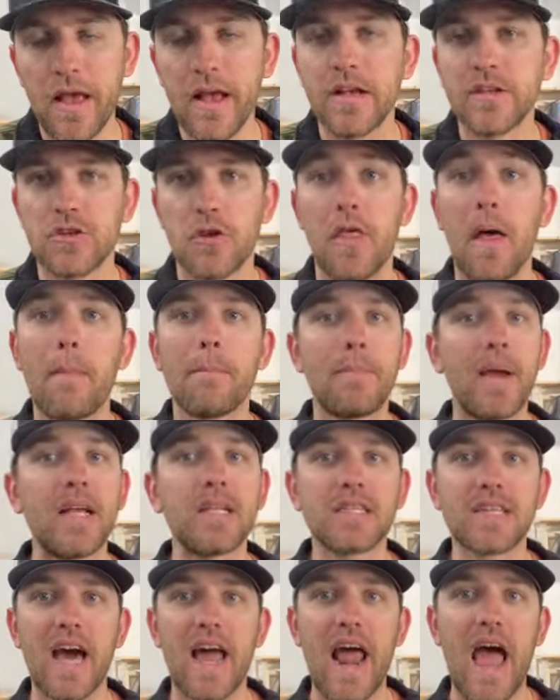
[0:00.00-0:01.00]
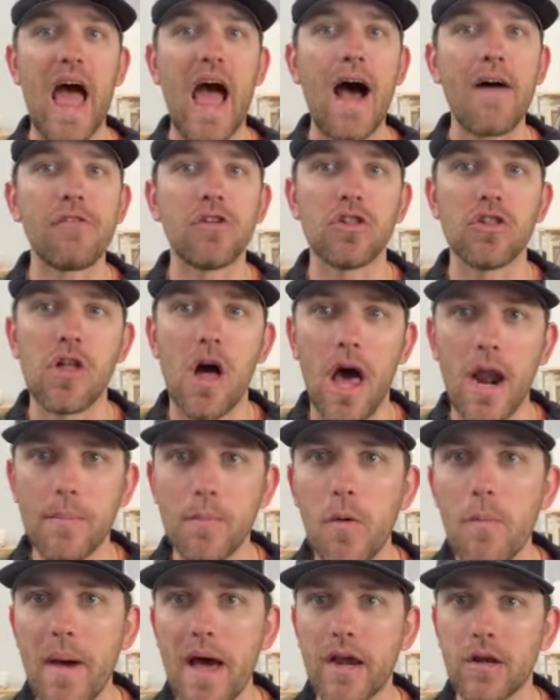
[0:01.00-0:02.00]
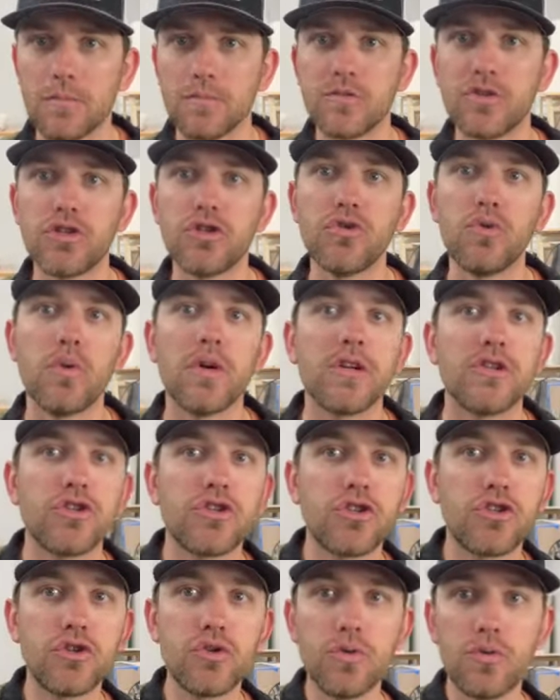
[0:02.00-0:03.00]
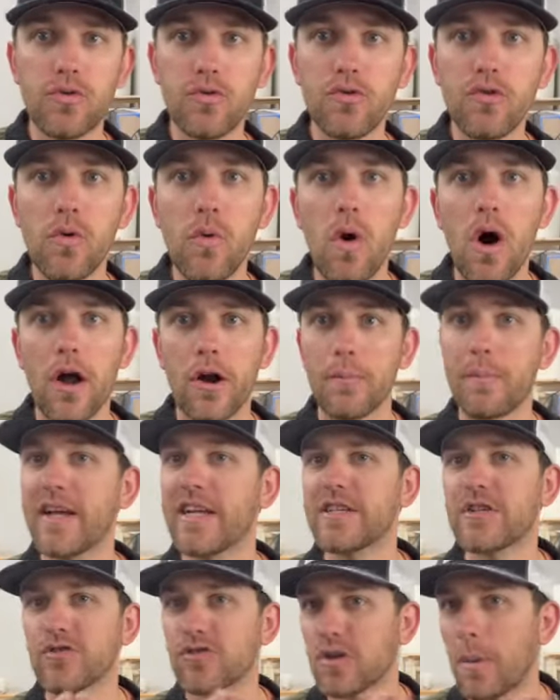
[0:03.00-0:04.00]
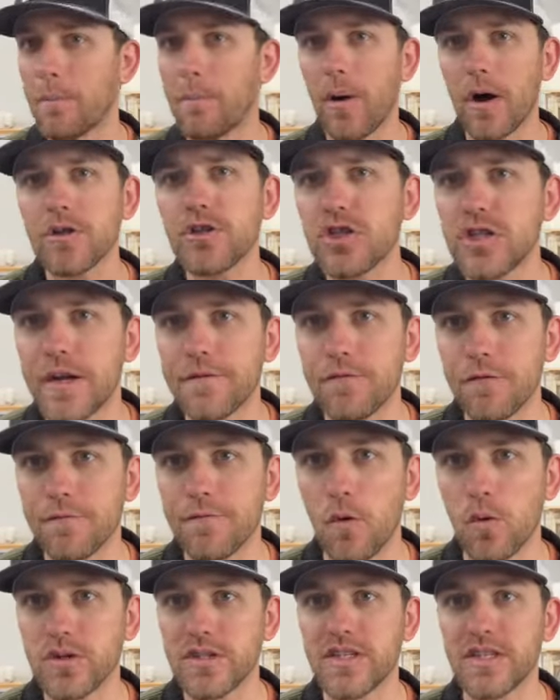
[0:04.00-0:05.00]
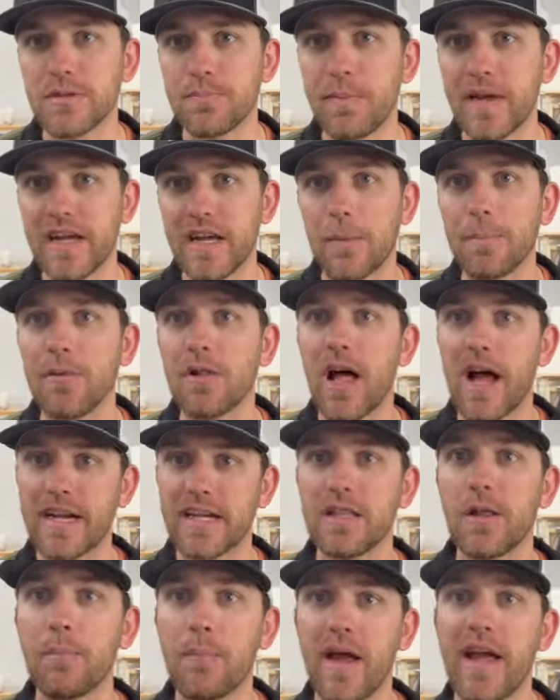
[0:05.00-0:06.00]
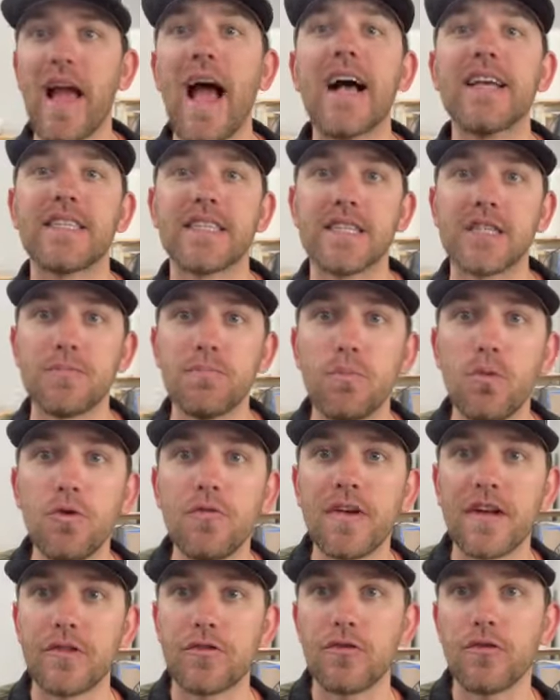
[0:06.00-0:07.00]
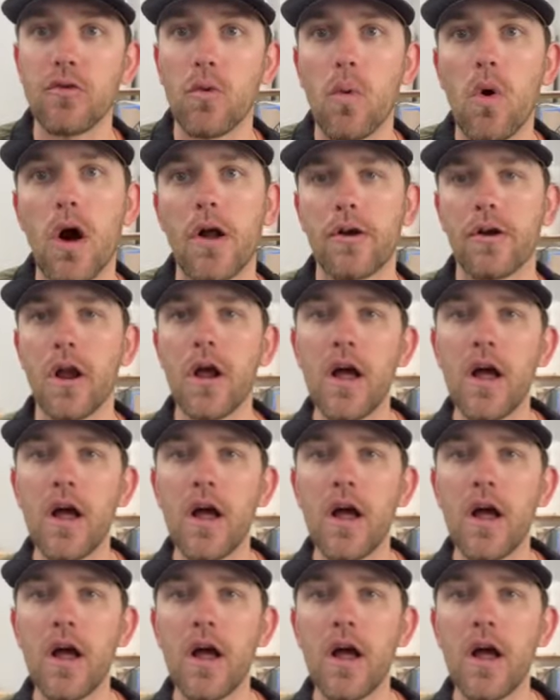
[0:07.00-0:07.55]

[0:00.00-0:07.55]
So that bait's gotta have a lot of momentum to shoot through the water because there's a bunch of different forces being applied to the bait as it's moving through the water.